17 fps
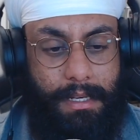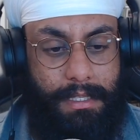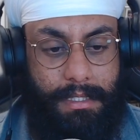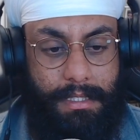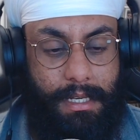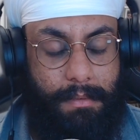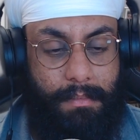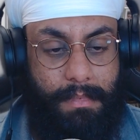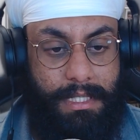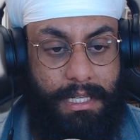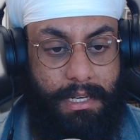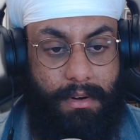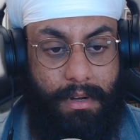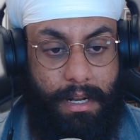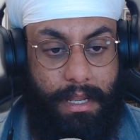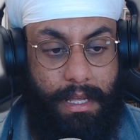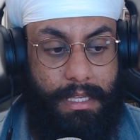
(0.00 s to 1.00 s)
It just didn't
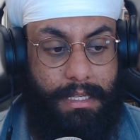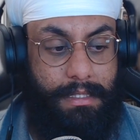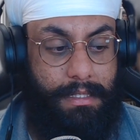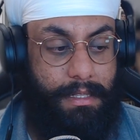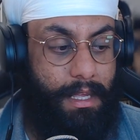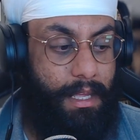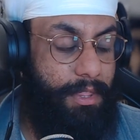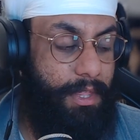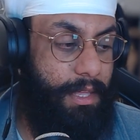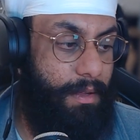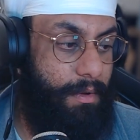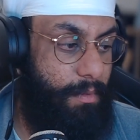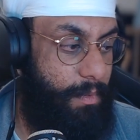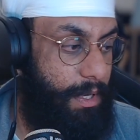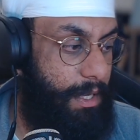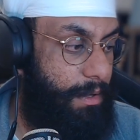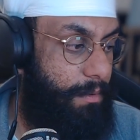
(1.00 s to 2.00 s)
materialize. I think
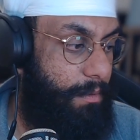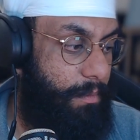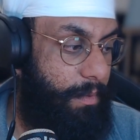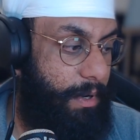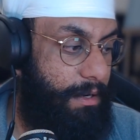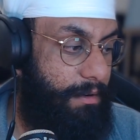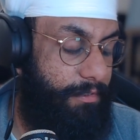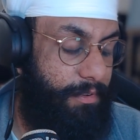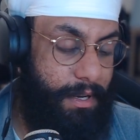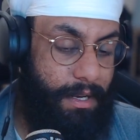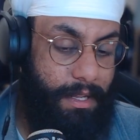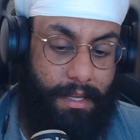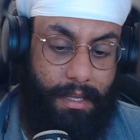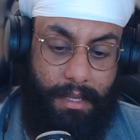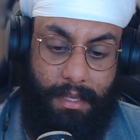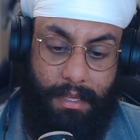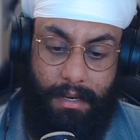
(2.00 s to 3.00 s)
we went for
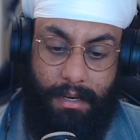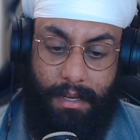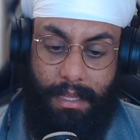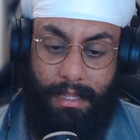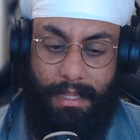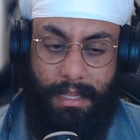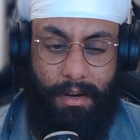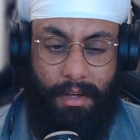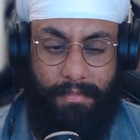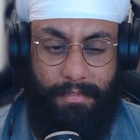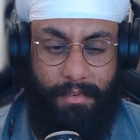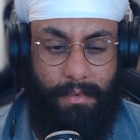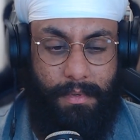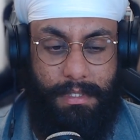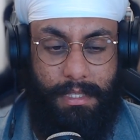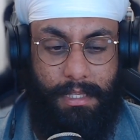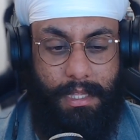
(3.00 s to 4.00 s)
langar, and then
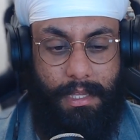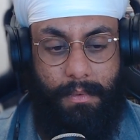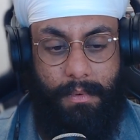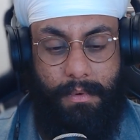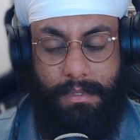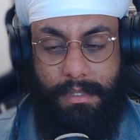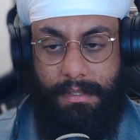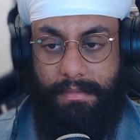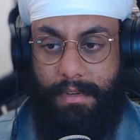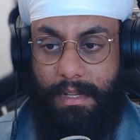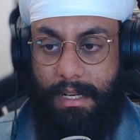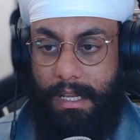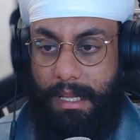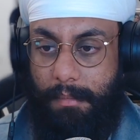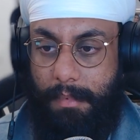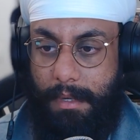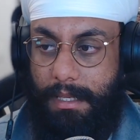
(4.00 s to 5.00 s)
afterwards, I think we were just
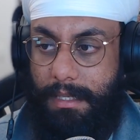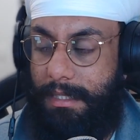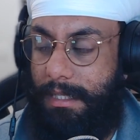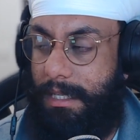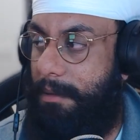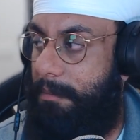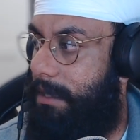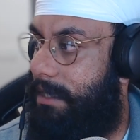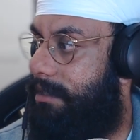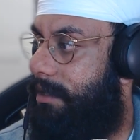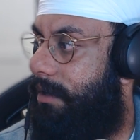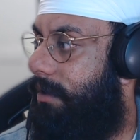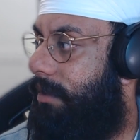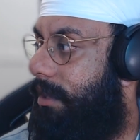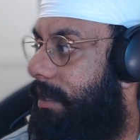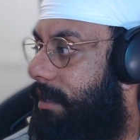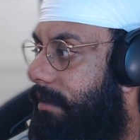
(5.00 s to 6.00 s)
feeling a bit sleepy.
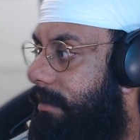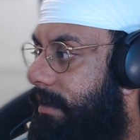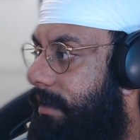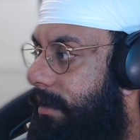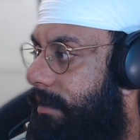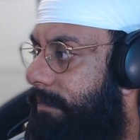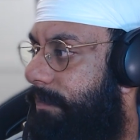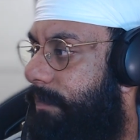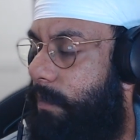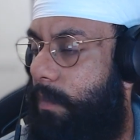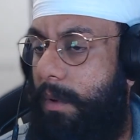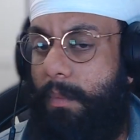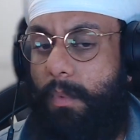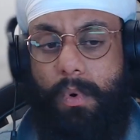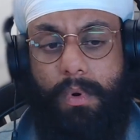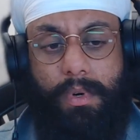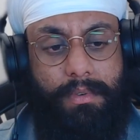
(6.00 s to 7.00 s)
So I think we
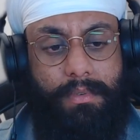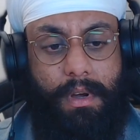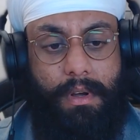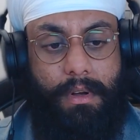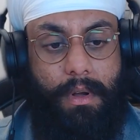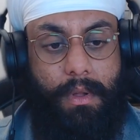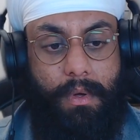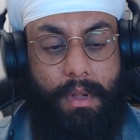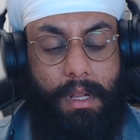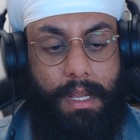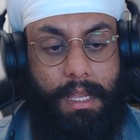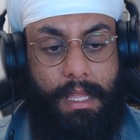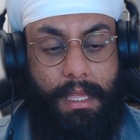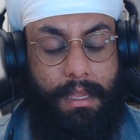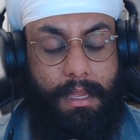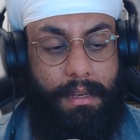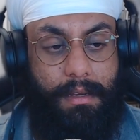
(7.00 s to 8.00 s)
walked around
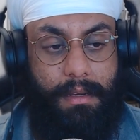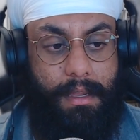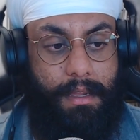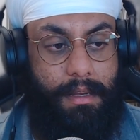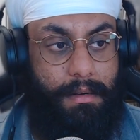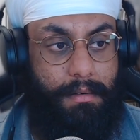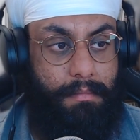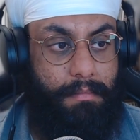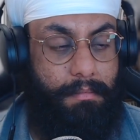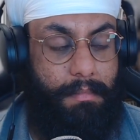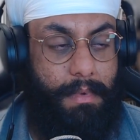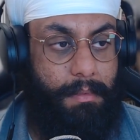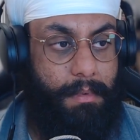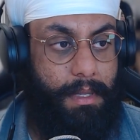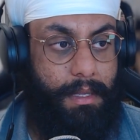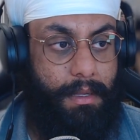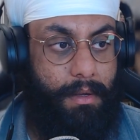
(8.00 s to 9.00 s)
locally and and
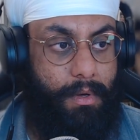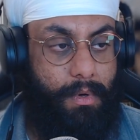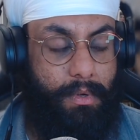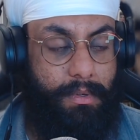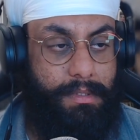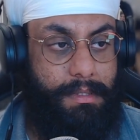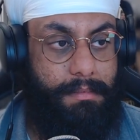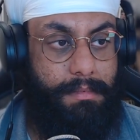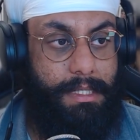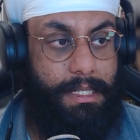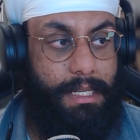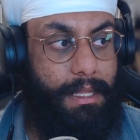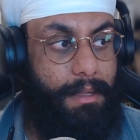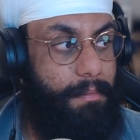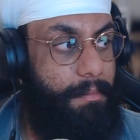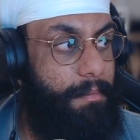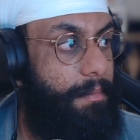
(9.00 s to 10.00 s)
maybe caught some
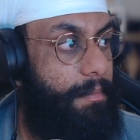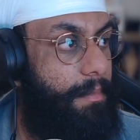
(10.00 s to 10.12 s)
sleep.